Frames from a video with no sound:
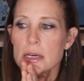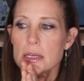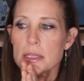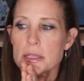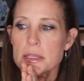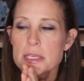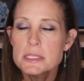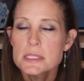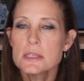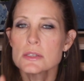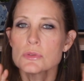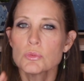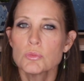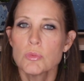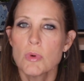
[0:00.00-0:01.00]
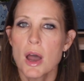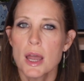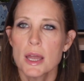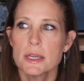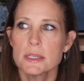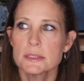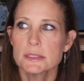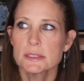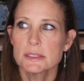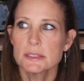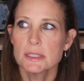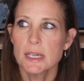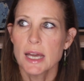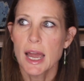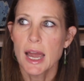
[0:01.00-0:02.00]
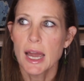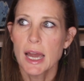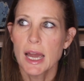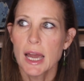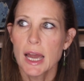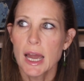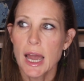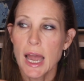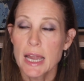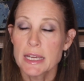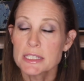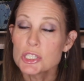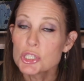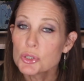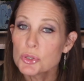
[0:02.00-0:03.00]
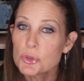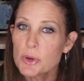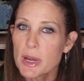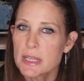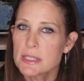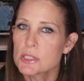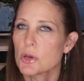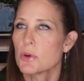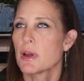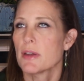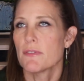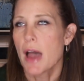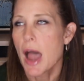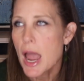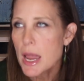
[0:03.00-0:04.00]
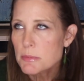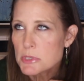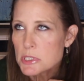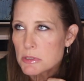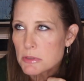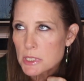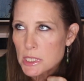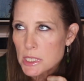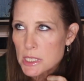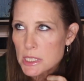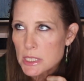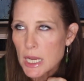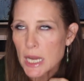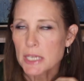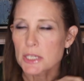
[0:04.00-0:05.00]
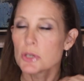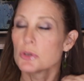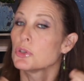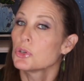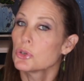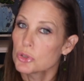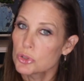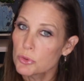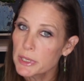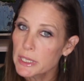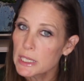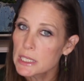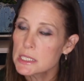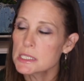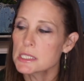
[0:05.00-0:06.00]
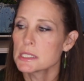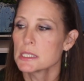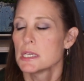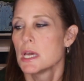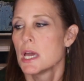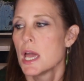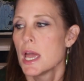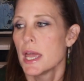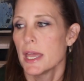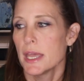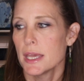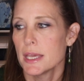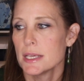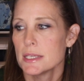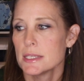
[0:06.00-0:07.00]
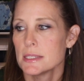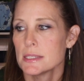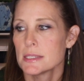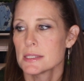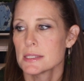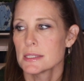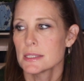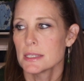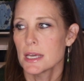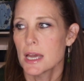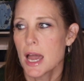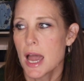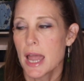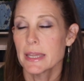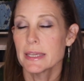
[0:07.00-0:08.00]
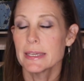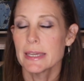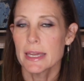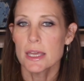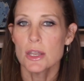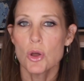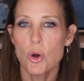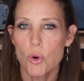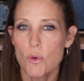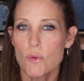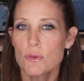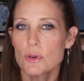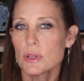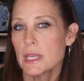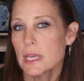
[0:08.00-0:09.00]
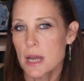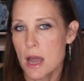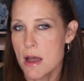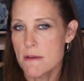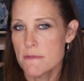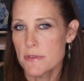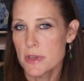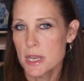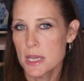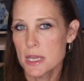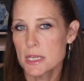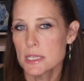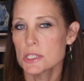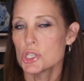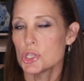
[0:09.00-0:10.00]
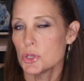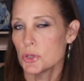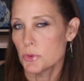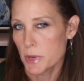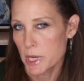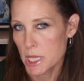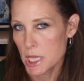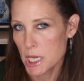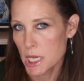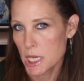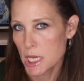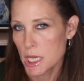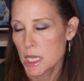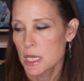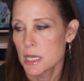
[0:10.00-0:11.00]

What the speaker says: This is what I do, and so if I'm doing it, I know you're doing it, is I get overly confident too quickly.